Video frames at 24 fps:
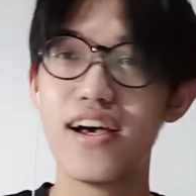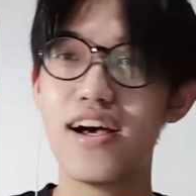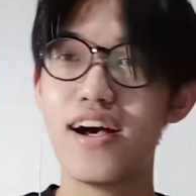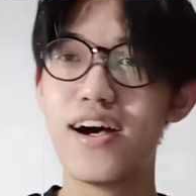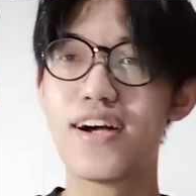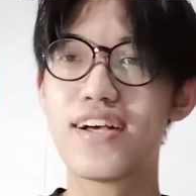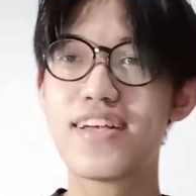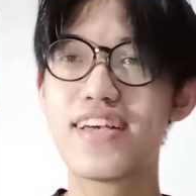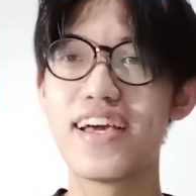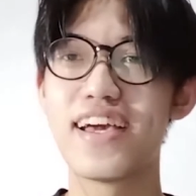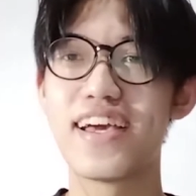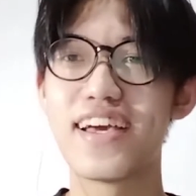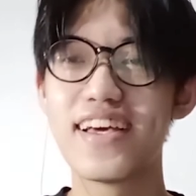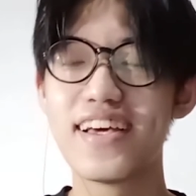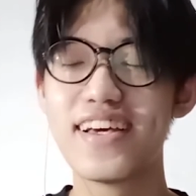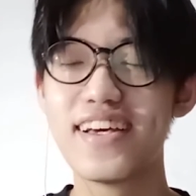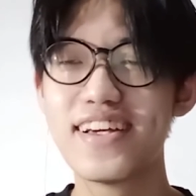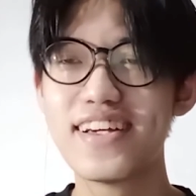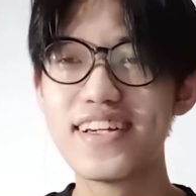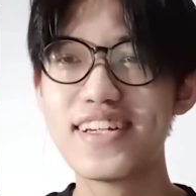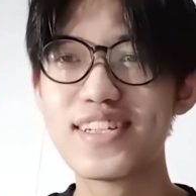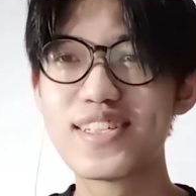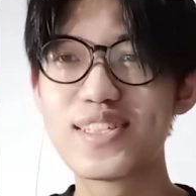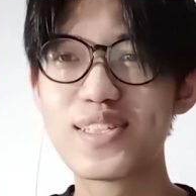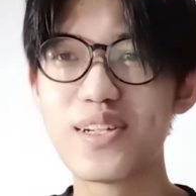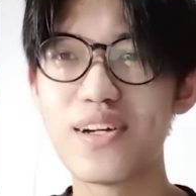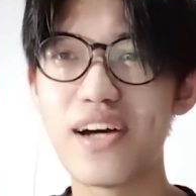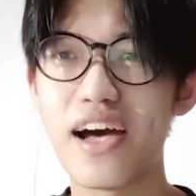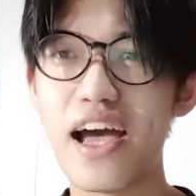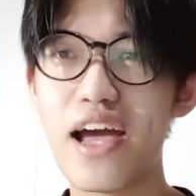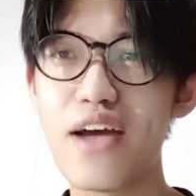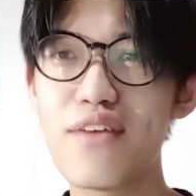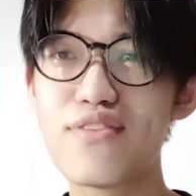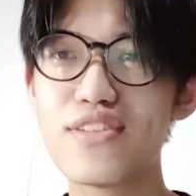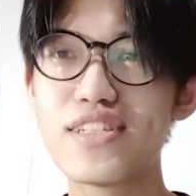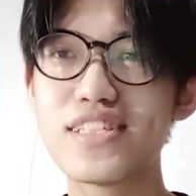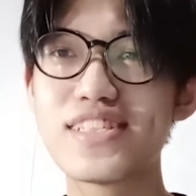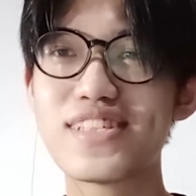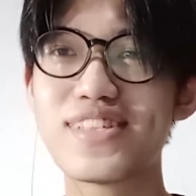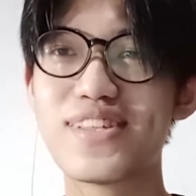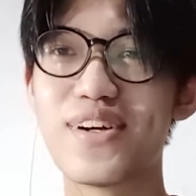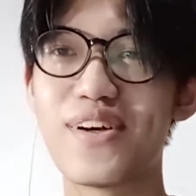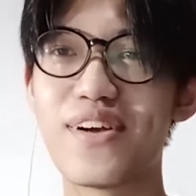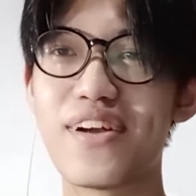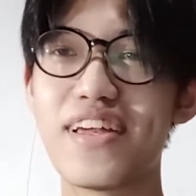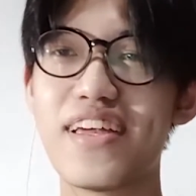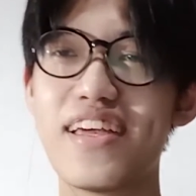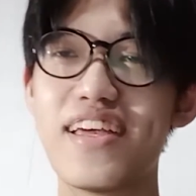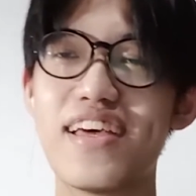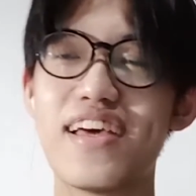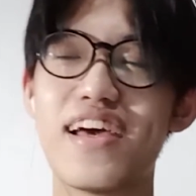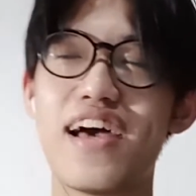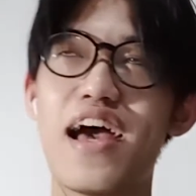Okay. So I have a story.